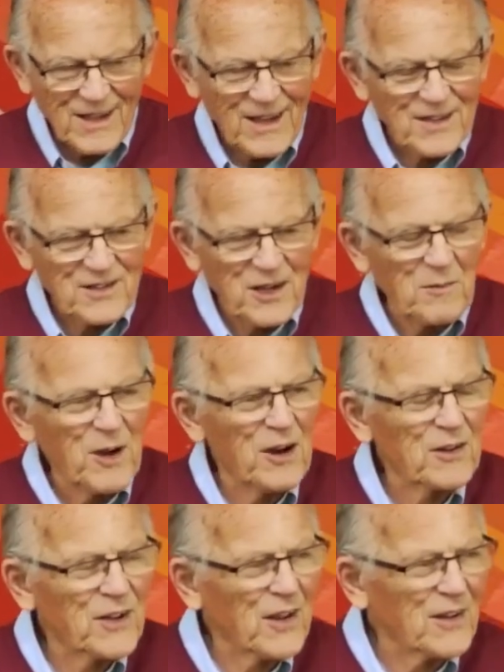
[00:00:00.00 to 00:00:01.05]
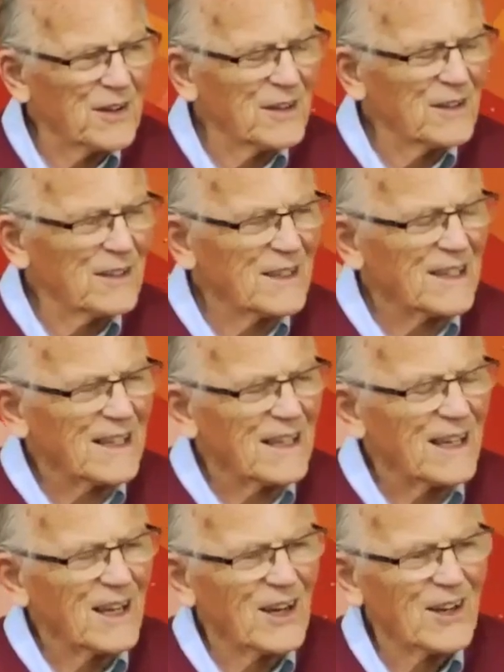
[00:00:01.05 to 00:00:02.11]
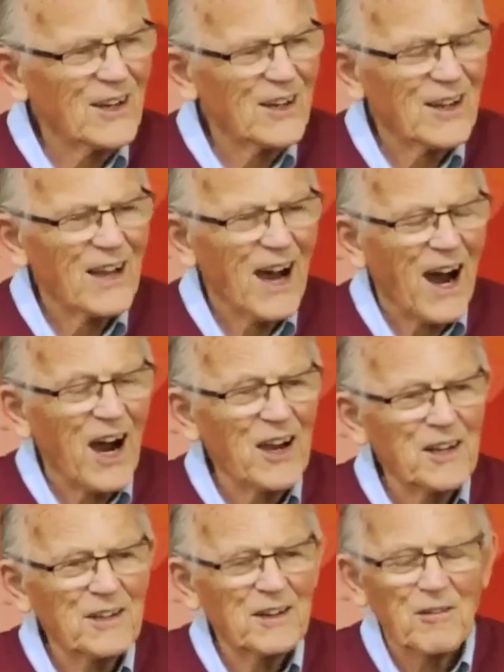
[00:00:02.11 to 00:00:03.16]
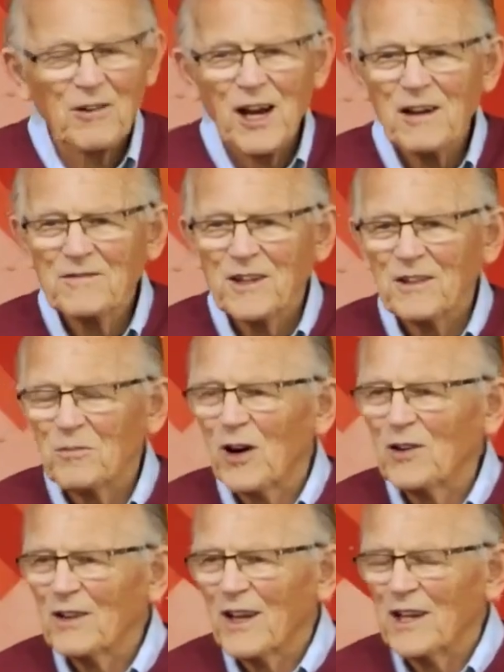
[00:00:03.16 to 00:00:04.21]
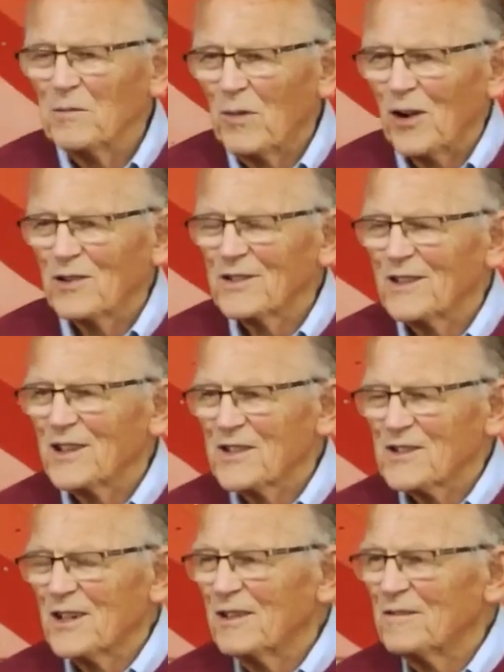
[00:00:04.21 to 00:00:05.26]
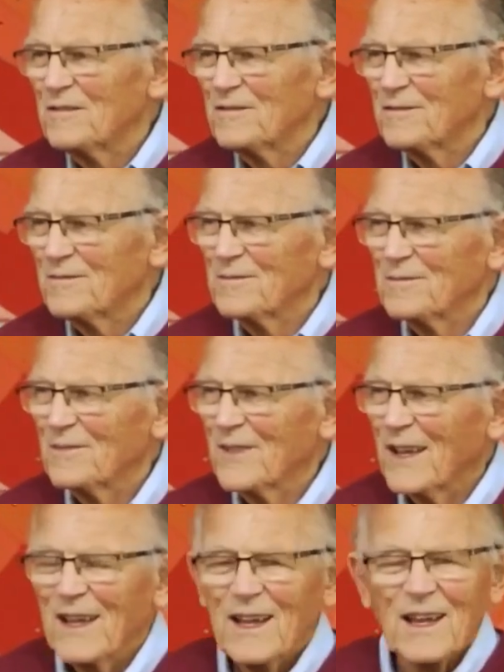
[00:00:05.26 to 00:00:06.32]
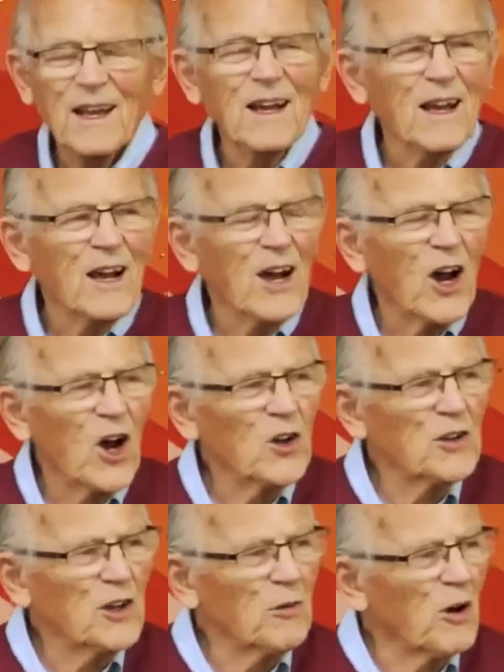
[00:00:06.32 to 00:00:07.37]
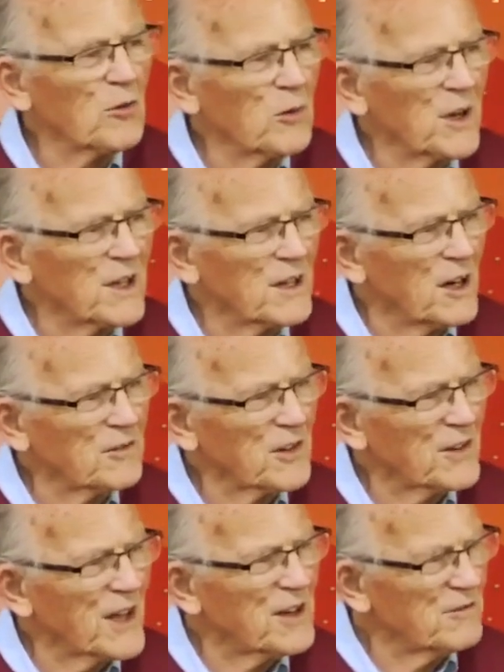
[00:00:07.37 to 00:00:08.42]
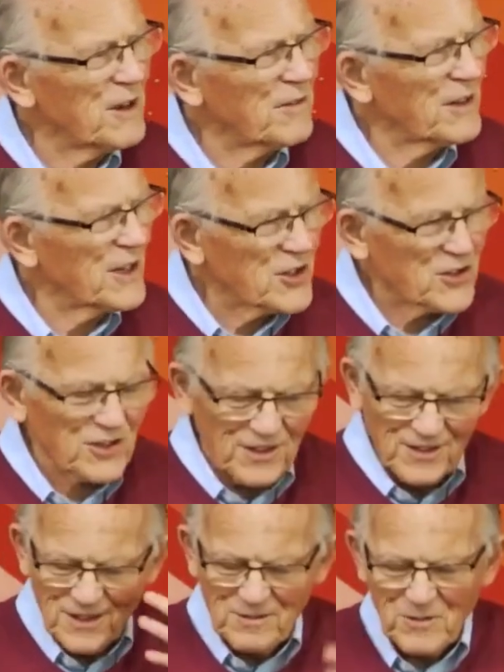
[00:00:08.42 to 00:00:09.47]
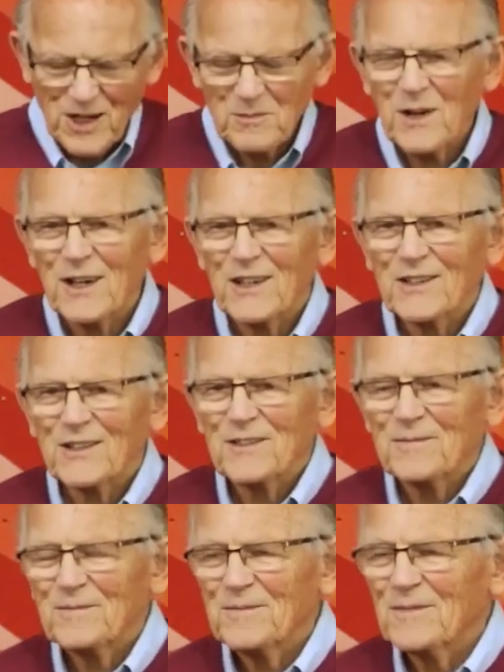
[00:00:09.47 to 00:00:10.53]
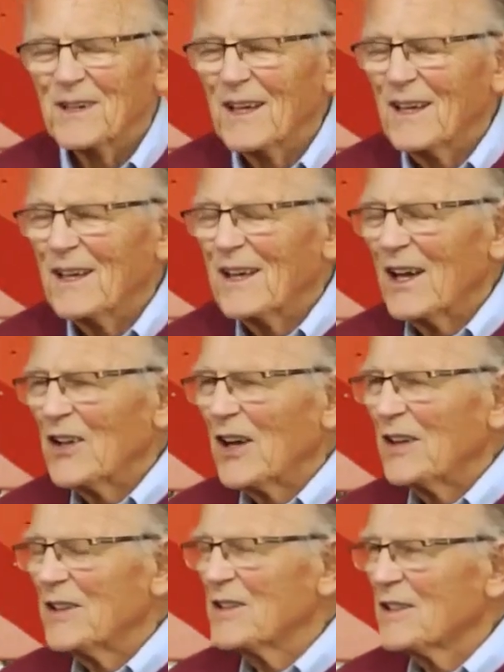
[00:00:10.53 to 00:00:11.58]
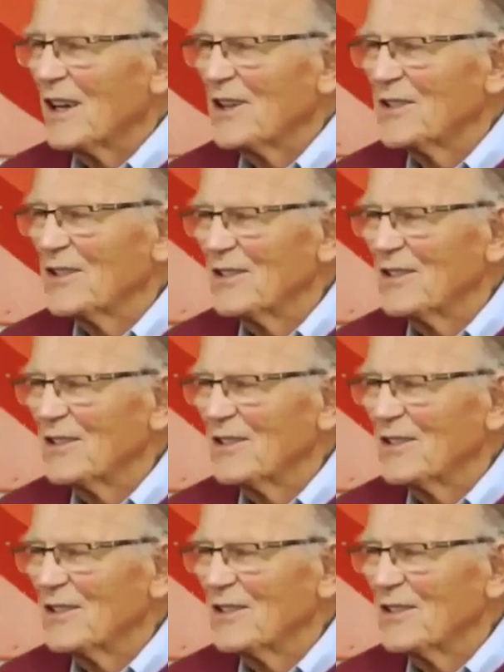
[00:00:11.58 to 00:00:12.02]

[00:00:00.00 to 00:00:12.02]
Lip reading: somehow or another, Eileen arrived in Malta herself only 1 week after that revelation in my mind. And I decided